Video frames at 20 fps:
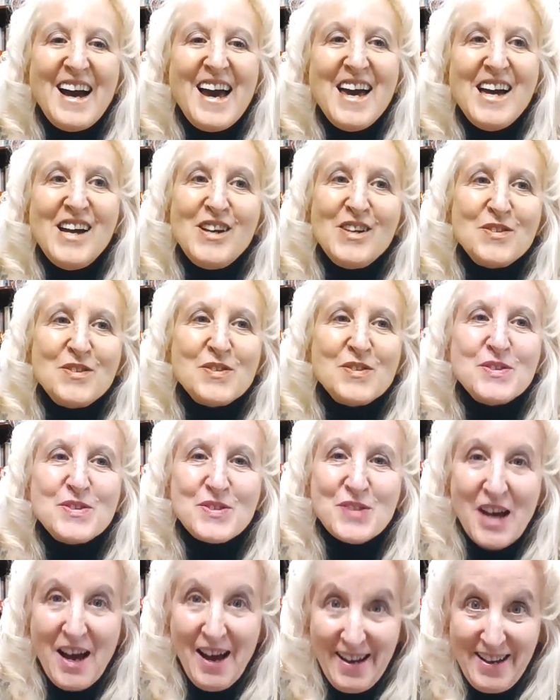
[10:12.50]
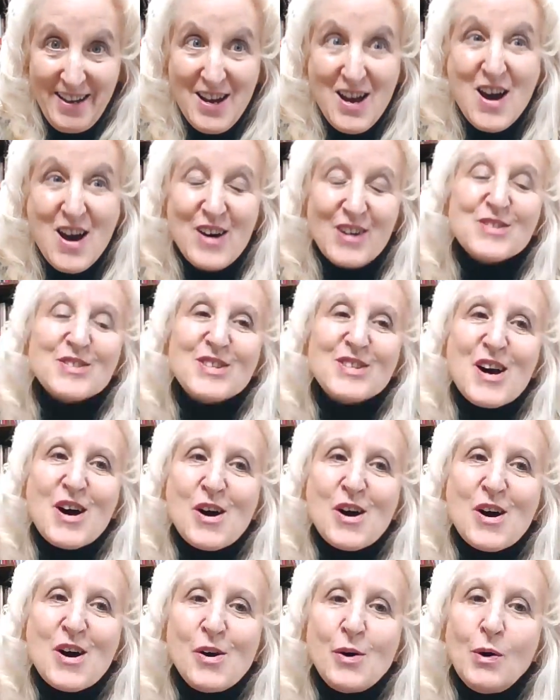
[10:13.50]
And I know.
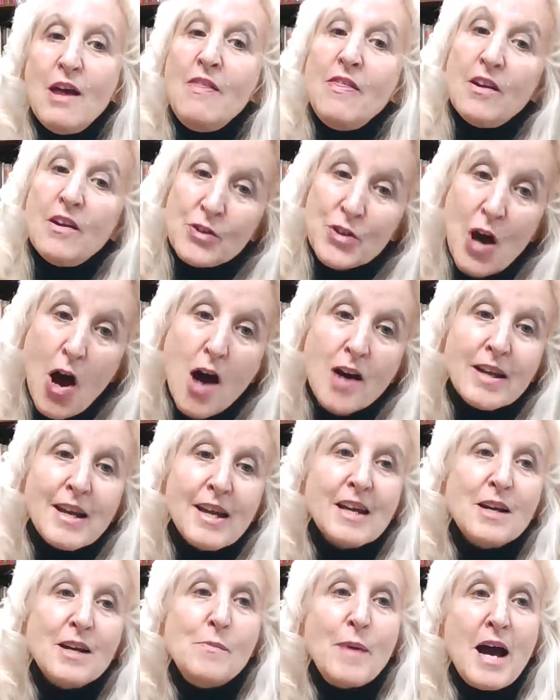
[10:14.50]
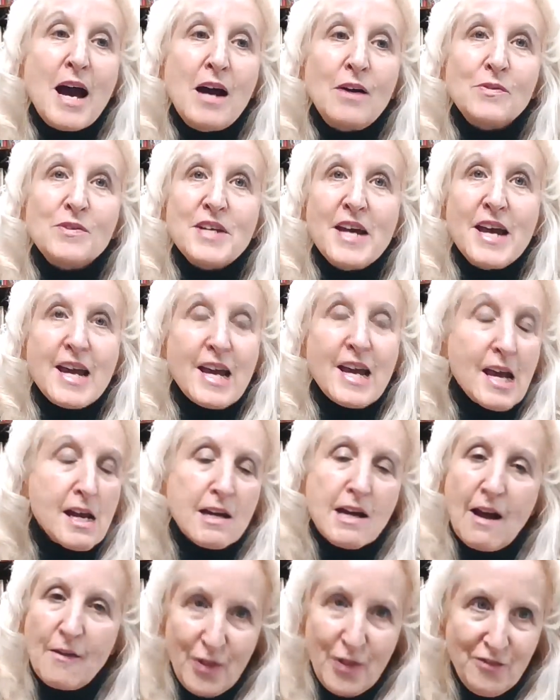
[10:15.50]
So, and they're talking about
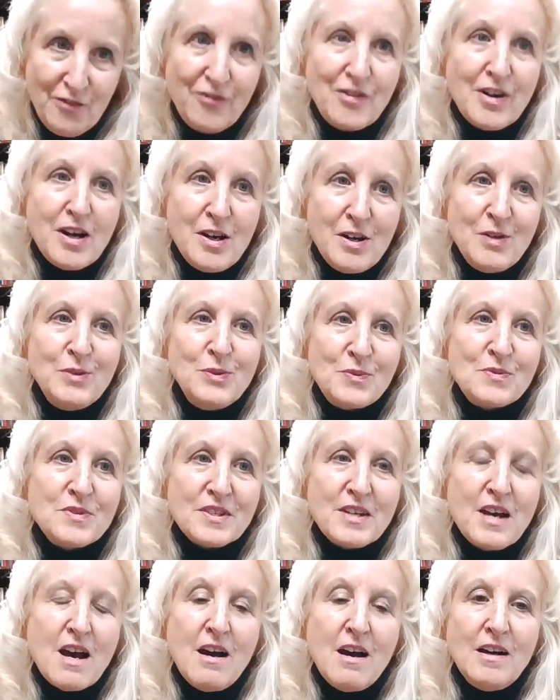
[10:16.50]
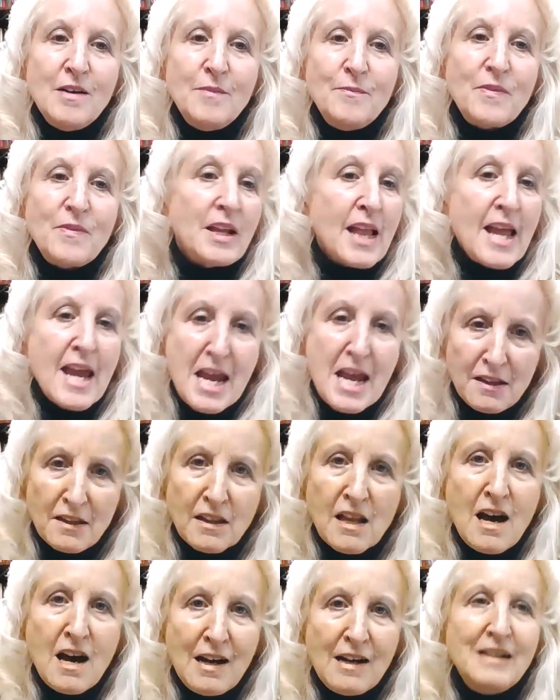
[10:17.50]
taking out the phones, the
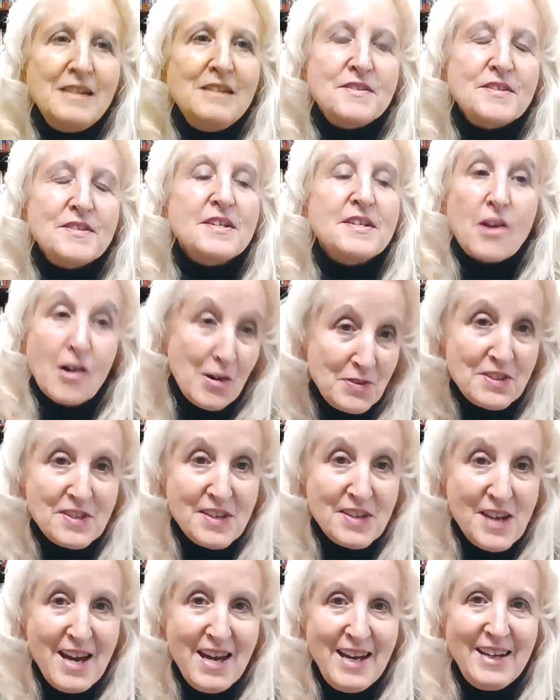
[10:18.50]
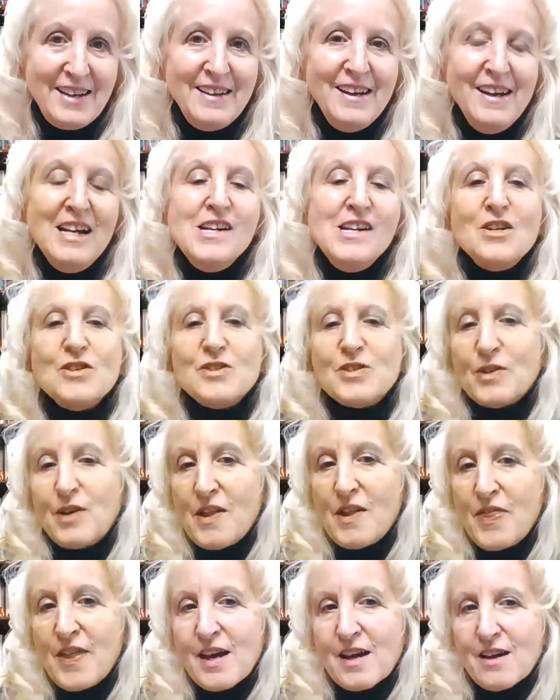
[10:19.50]
landlines in our state. So
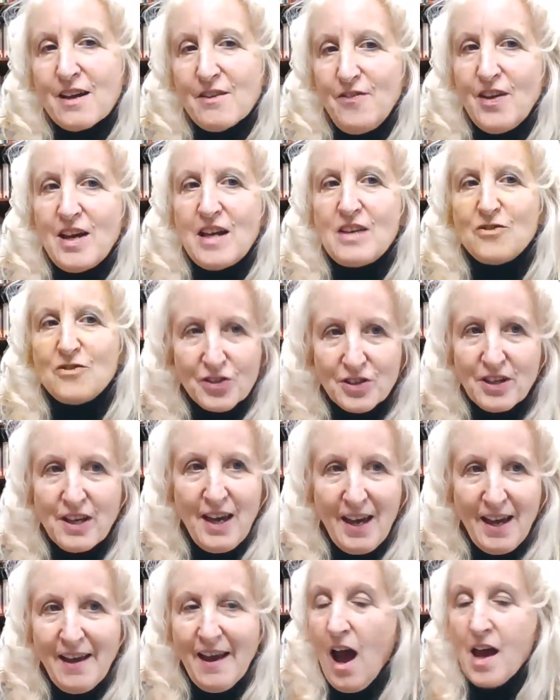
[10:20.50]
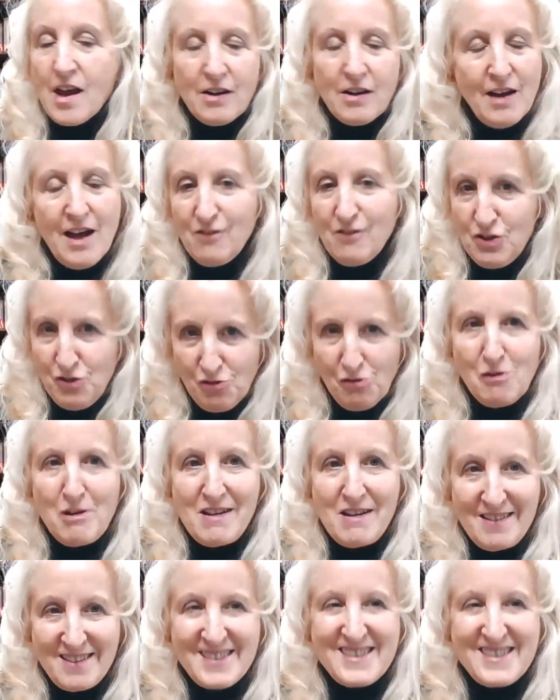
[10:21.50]
I think eventually I don't have a choice,